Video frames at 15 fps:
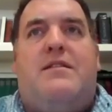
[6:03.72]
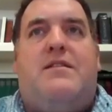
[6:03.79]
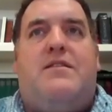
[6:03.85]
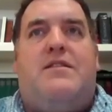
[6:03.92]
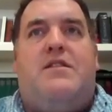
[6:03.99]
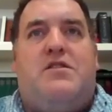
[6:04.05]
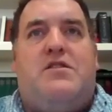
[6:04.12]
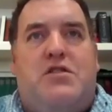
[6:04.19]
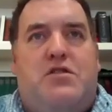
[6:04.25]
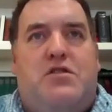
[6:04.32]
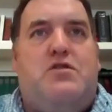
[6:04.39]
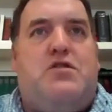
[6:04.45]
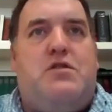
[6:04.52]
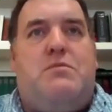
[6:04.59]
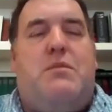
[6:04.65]
this decision.
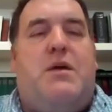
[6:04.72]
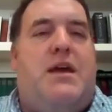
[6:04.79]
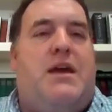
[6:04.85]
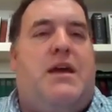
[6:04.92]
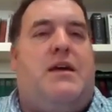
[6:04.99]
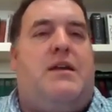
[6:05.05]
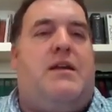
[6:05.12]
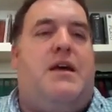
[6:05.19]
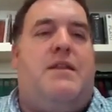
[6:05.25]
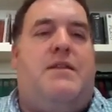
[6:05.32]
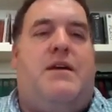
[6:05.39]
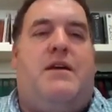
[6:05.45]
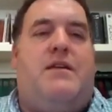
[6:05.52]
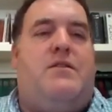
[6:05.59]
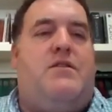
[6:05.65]
You should make it.
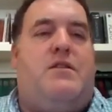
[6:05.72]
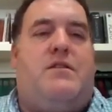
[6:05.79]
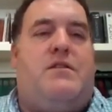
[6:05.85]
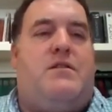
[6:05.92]
And they